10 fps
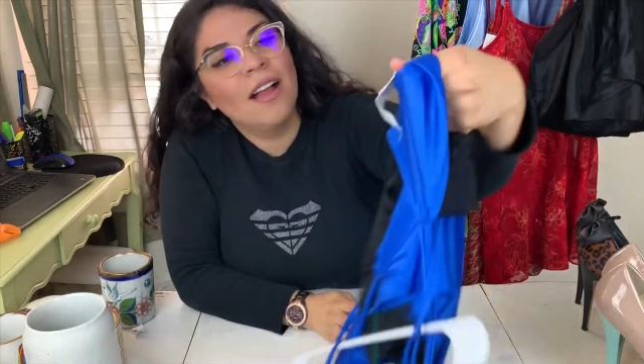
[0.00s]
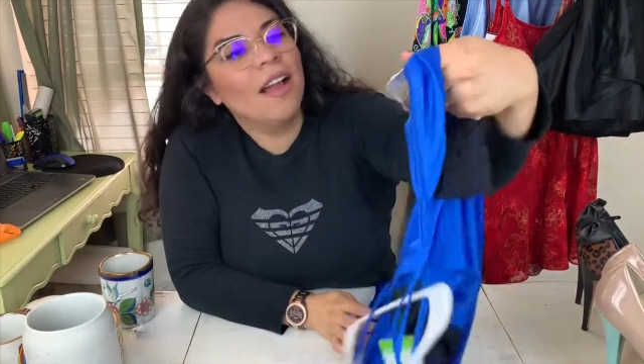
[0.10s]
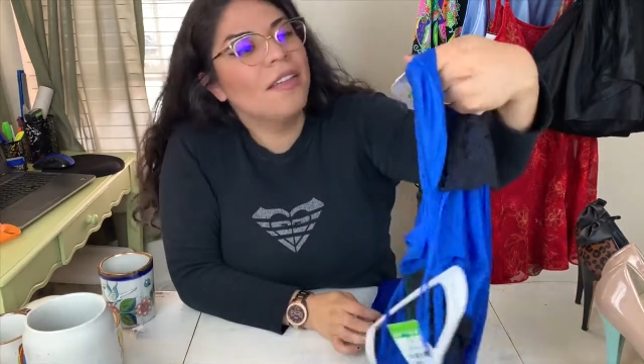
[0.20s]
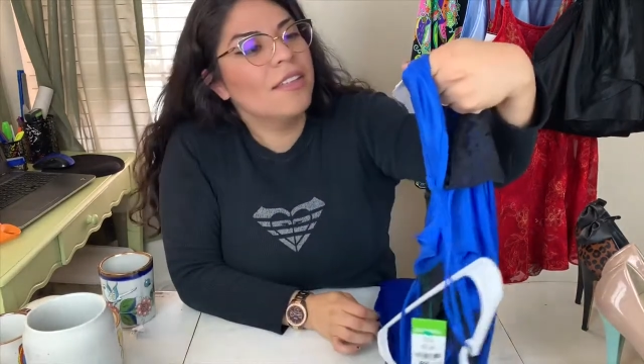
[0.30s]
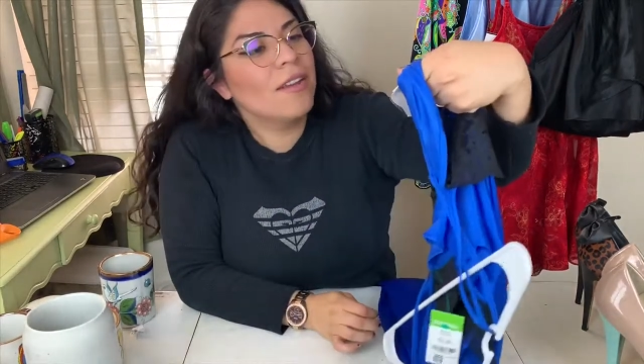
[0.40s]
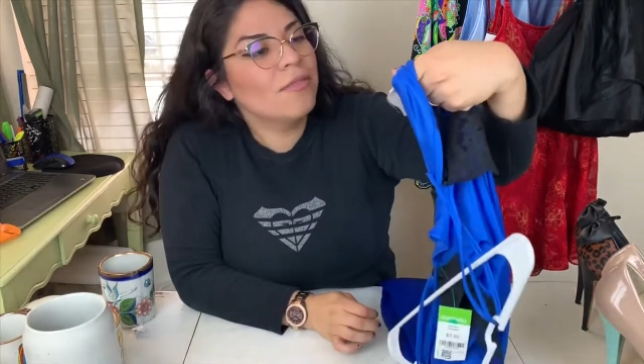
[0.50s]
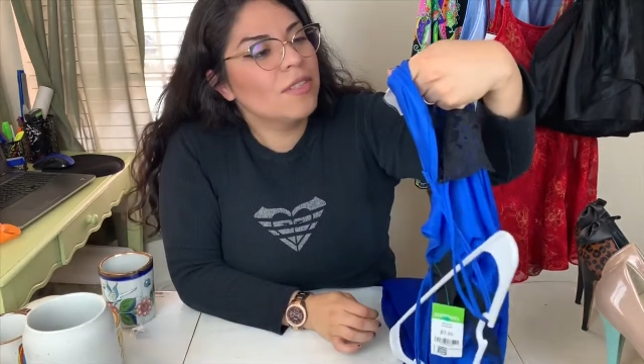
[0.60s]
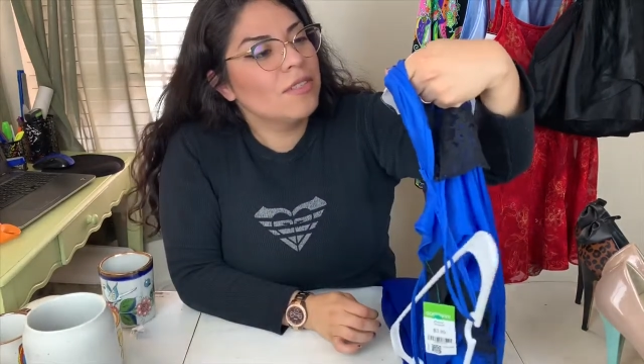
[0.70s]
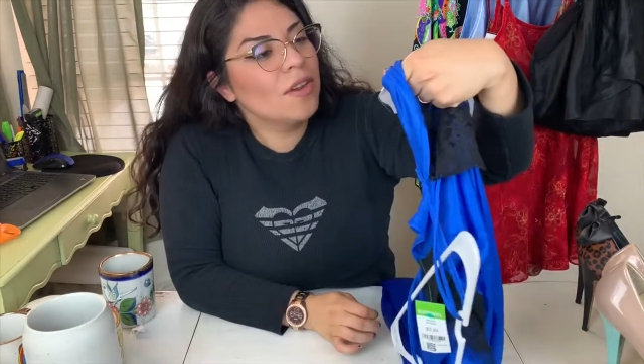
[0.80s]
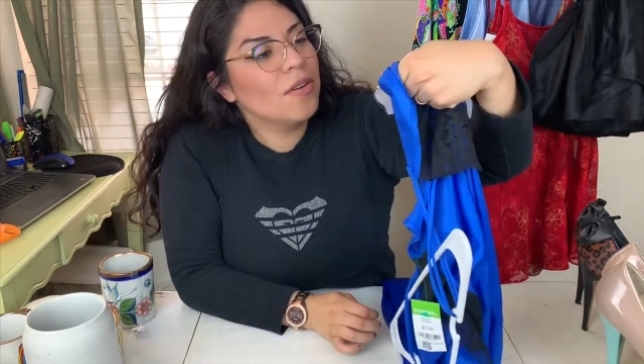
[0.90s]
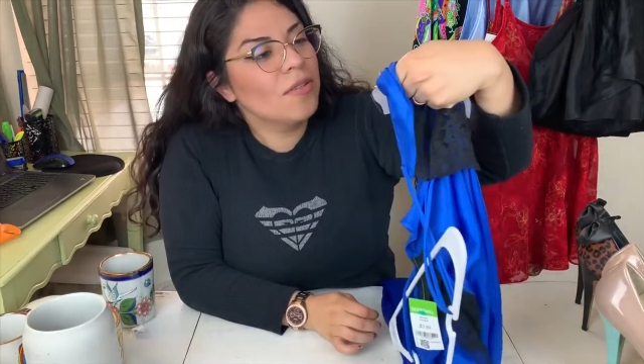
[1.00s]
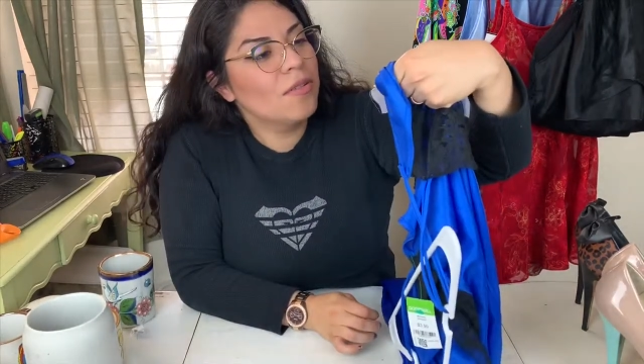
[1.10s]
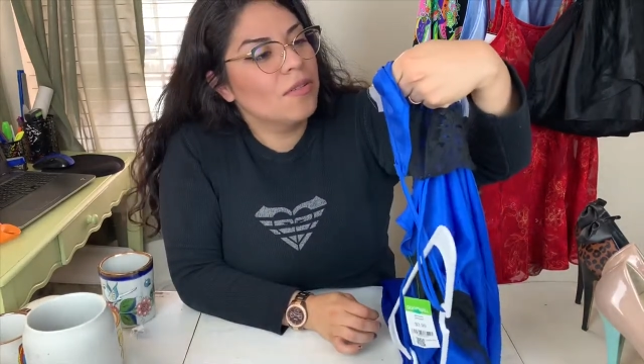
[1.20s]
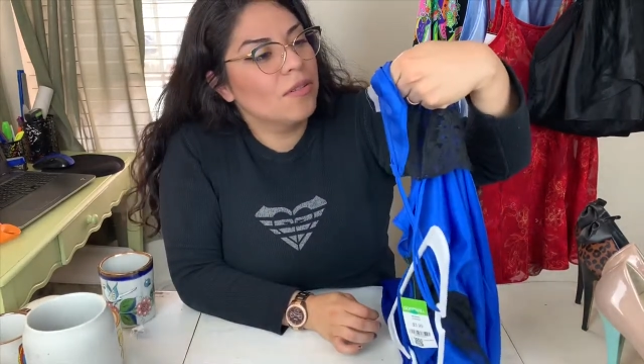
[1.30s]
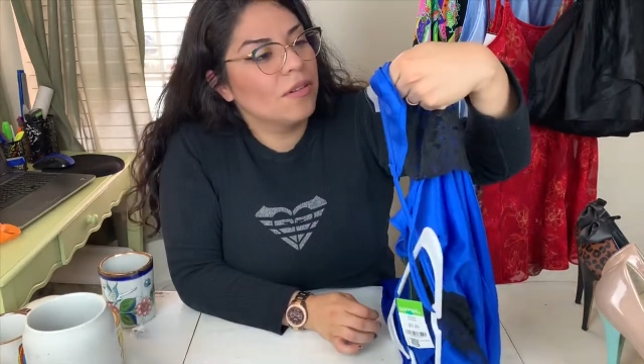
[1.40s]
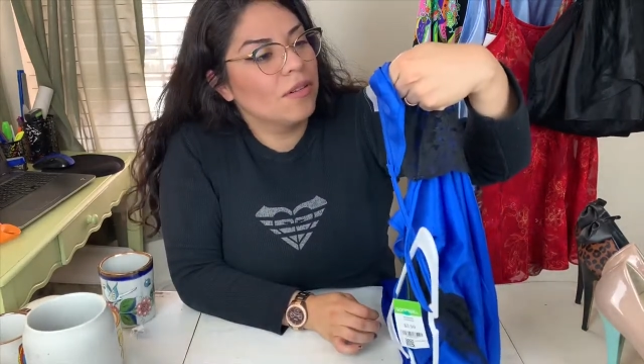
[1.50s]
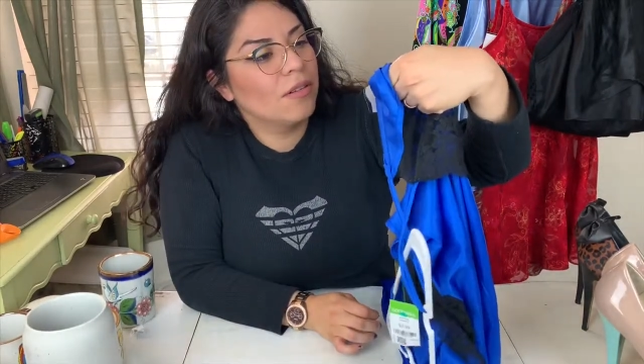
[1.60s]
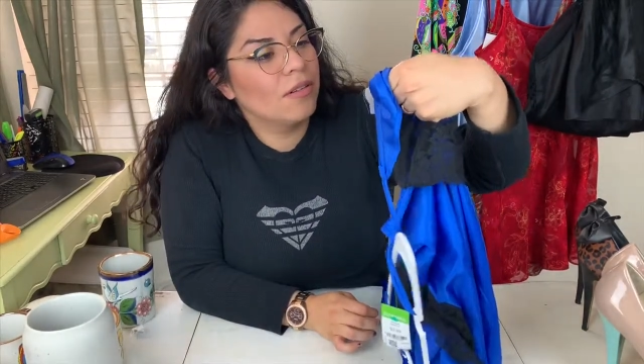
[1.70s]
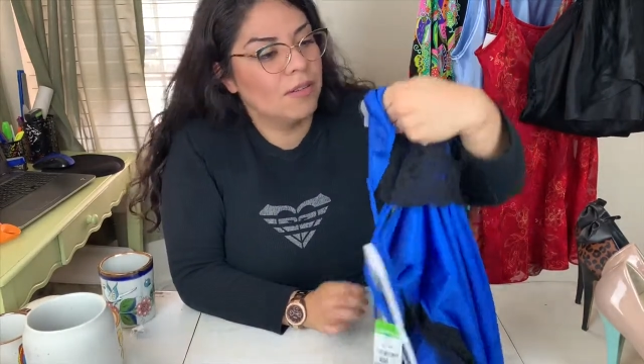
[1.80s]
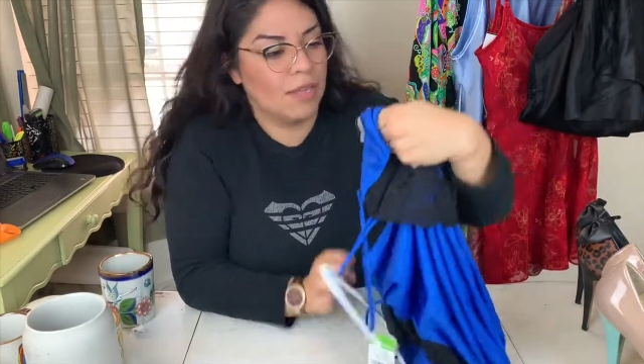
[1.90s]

I thought that was so cool.